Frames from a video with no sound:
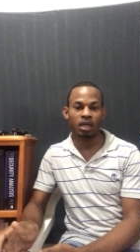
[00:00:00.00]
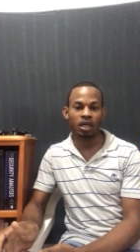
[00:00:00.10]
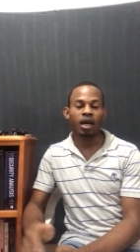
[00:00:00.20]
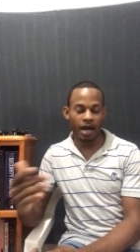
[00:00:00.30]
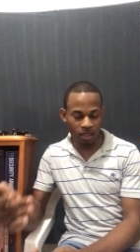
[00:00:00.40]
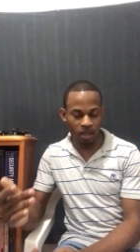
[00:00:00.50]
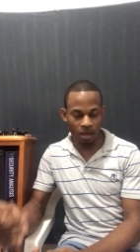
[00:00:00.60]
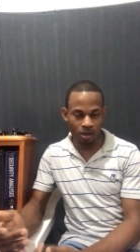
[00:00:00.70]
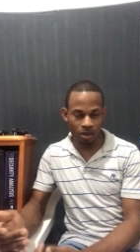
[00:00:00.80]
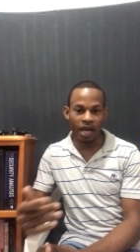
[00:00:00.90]
And
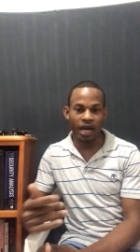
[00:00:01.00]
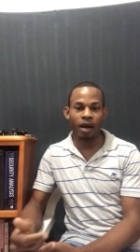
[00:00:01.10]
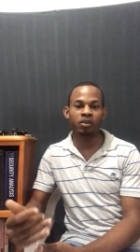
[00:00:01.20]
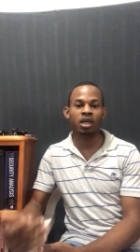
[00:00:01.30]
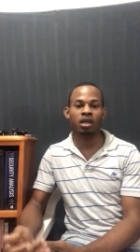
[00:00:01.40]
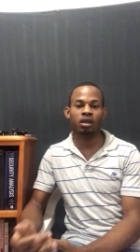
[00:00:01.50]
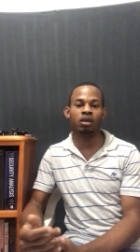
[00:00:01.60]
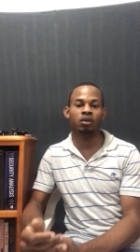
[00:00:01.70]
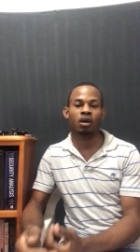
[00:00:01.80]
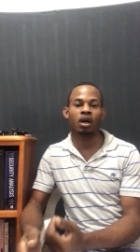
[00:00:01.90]
yes, I am taking
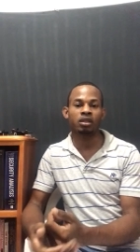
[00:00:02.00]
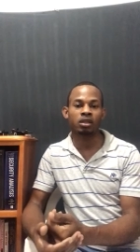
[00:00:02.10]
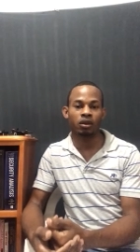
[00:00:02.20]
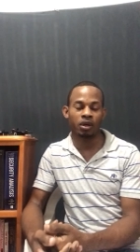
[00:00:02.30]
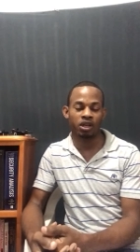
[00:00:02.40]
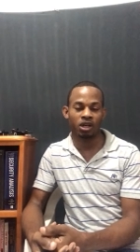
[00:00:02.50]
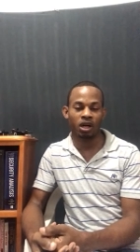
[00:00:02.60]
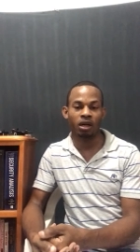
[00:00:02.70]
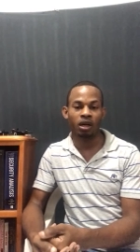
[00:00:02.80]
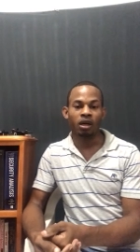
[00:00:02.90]
into
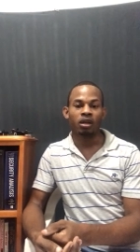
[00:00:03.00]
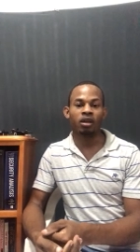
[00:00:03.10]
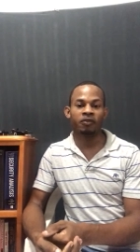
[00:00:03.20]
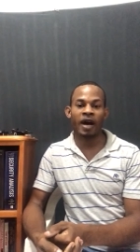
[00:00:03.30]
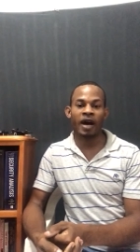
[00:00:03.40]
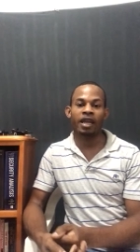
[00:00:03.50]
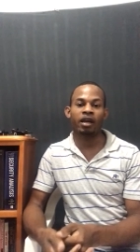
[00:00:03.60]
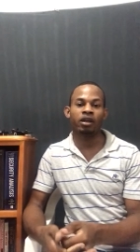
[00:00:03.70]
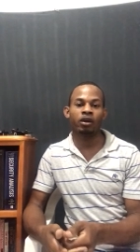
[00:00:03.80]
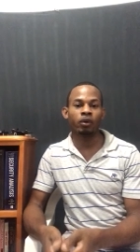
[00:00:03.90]
consideration the fact that
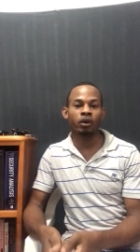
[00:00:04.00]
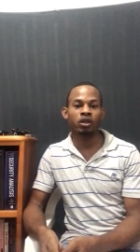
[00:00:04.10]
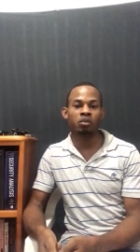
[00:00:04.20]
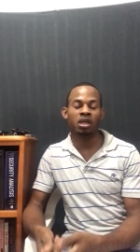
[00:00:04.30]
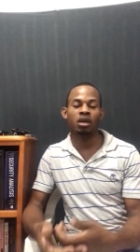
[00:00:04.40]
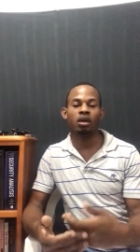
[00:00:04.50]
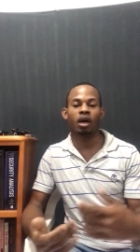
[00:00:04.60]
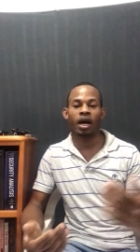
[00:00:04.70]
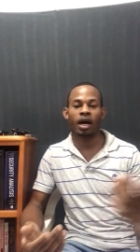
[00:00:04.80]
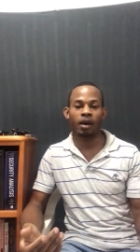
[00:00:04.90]
there are going to be
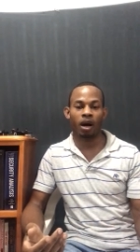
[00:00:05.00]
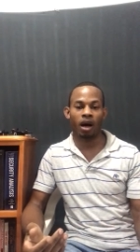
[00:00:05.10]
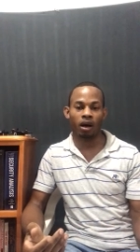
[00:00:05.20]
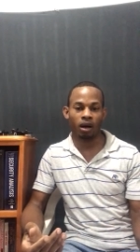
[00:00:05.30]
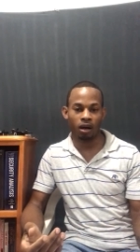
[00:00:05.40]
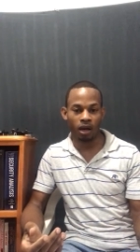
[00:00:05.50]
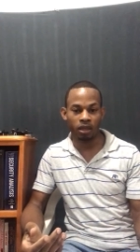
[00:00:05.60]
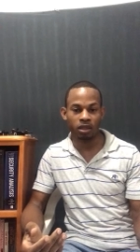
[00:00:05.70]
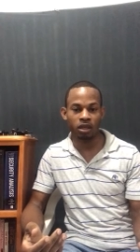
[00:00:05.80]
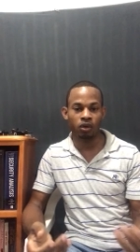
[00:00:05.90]

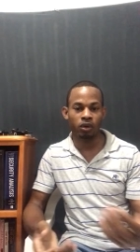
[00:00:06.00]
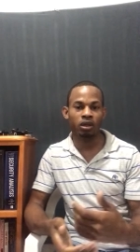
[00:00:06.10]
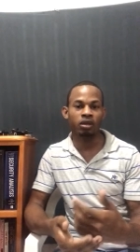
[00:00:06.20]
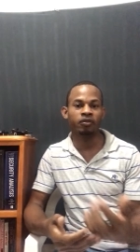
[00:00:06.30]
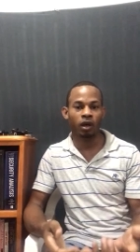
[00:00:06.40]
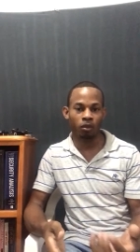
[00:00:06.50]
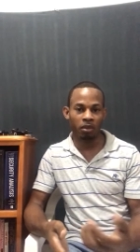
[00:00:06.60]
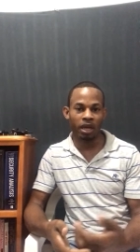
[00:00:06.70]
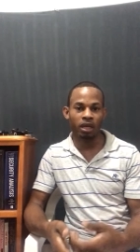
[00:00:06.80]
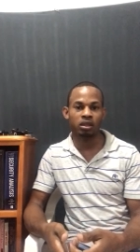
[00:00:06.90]
continued
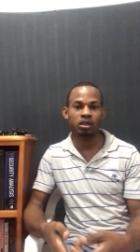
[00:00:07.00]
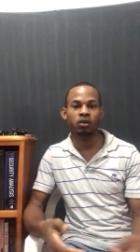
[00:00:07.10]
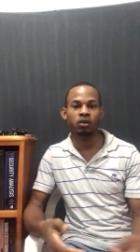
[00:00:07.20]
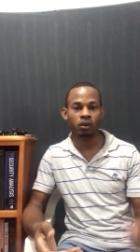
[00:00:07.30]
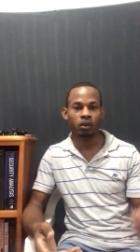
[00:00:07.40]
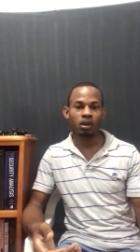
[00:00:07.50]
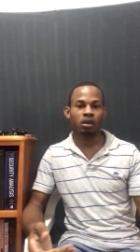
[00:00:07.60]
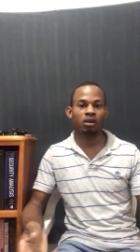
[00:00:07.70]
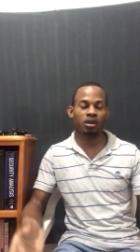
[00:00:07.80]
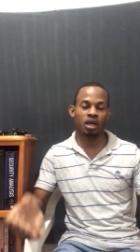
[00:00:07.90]
developments to
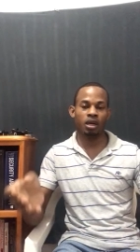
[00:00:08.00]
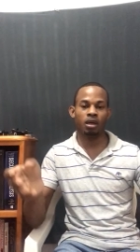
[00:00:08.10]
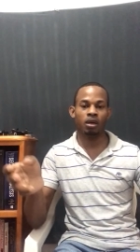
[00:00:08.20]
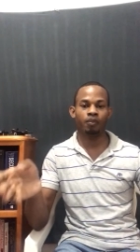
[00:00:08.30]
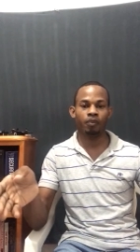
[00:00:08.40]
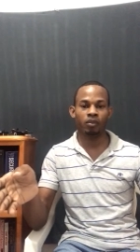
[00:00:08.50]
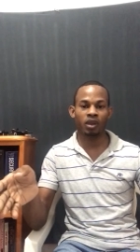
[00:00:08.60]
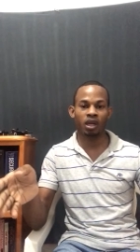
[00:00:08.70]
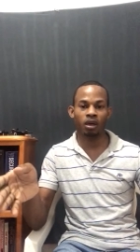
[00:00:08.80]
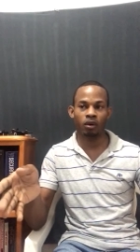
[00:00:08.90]
the
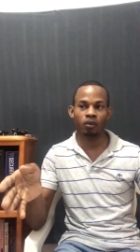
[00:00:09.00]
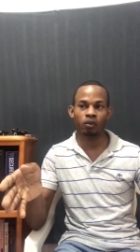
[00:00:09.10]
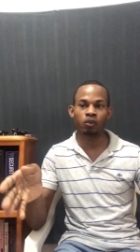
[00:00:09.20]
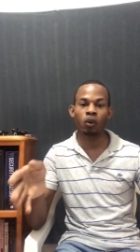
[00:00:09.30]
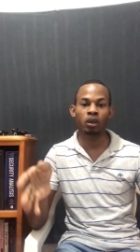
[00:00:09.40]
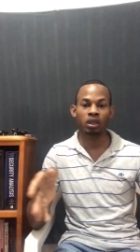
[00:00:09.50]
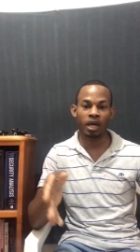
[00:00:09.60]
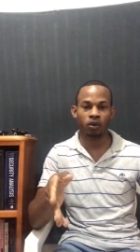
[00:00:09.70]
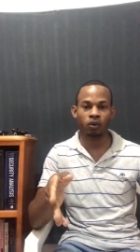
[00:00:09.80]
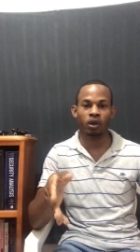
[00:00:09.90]
road
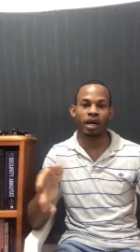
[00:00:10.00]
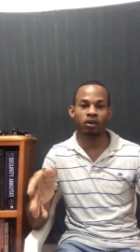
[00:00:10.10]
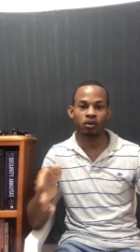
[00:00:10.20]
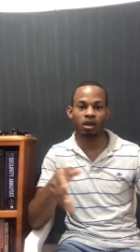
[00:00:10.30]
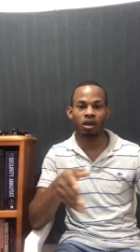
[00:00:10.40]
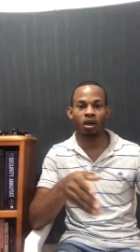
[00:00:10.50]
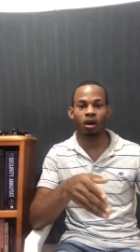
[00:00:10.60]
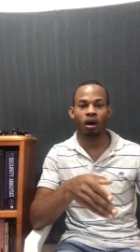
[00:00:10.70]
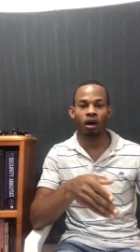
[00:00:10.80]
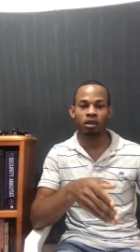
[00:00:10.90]
network and to the
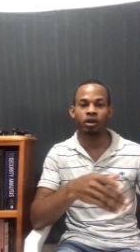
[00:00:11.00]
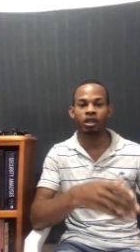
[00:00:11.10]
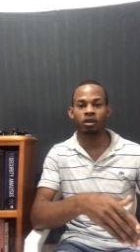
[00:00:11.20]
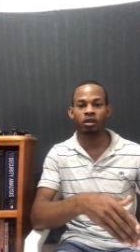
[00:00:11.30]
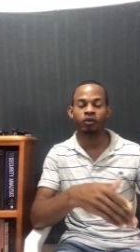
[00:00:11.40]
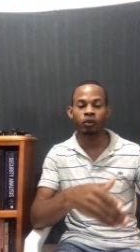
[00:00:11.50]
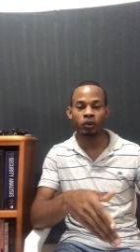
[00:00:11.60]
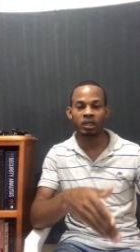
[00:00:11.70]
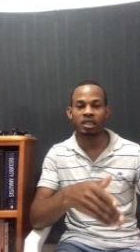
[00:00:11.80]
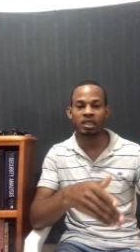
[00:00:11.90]
alternative
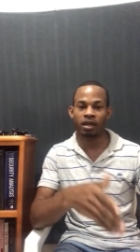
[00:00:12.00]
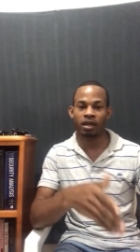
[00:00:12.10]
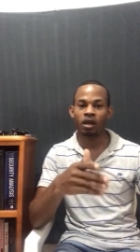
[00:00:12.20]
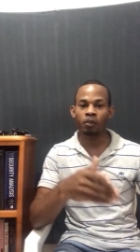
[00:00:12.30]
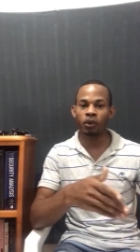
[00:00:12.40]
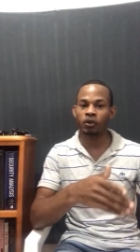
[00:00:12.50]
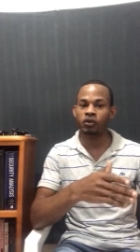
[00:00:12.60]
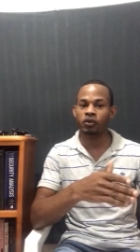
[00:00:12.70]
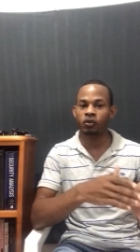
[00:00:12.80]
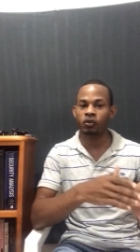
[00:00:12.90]
routes that
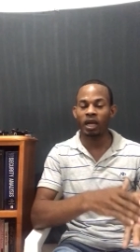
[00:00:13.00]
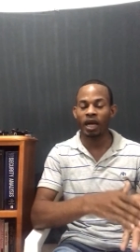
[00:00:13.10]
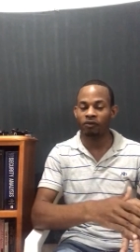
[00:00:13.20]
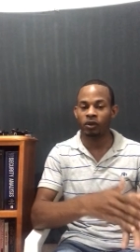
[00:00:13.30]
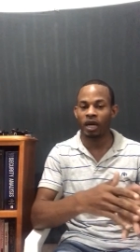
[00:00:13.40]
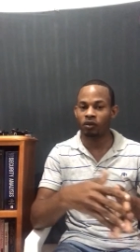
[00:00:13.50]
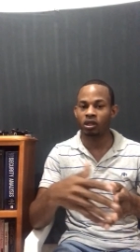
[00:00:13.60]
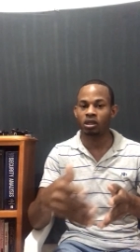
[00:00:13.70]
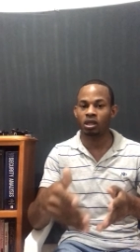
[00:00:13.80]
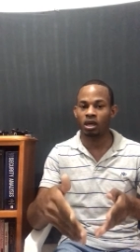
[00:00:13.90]
persons will have to actually
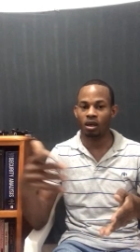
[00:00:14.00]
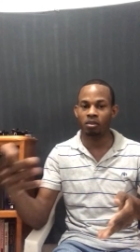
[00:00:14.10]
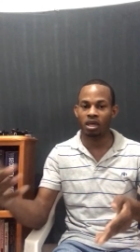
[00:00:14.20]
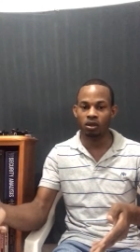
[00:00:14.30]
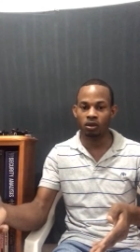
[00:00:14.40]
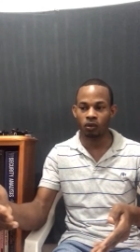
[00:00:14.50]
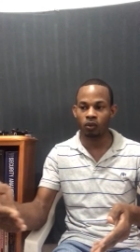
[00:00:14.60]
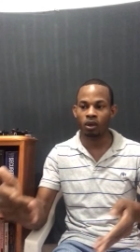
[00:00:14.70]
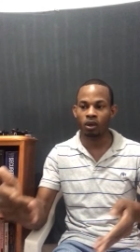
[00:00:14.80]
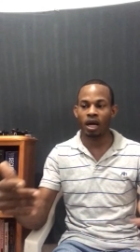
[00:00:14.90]
take them
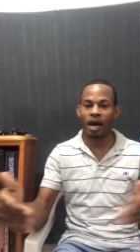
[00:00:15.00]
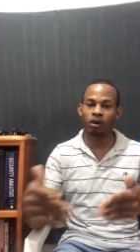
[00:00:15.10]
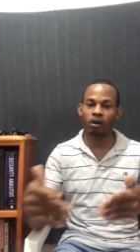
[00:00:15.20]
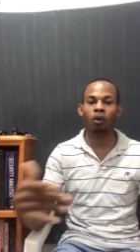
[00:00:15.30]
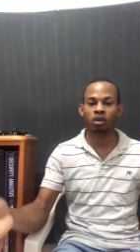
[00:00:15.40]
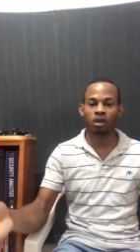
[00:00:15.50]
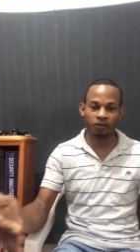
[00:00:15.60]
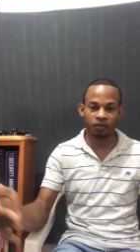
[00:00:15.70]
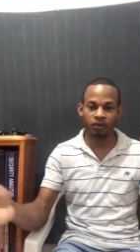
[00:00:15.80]
into and out of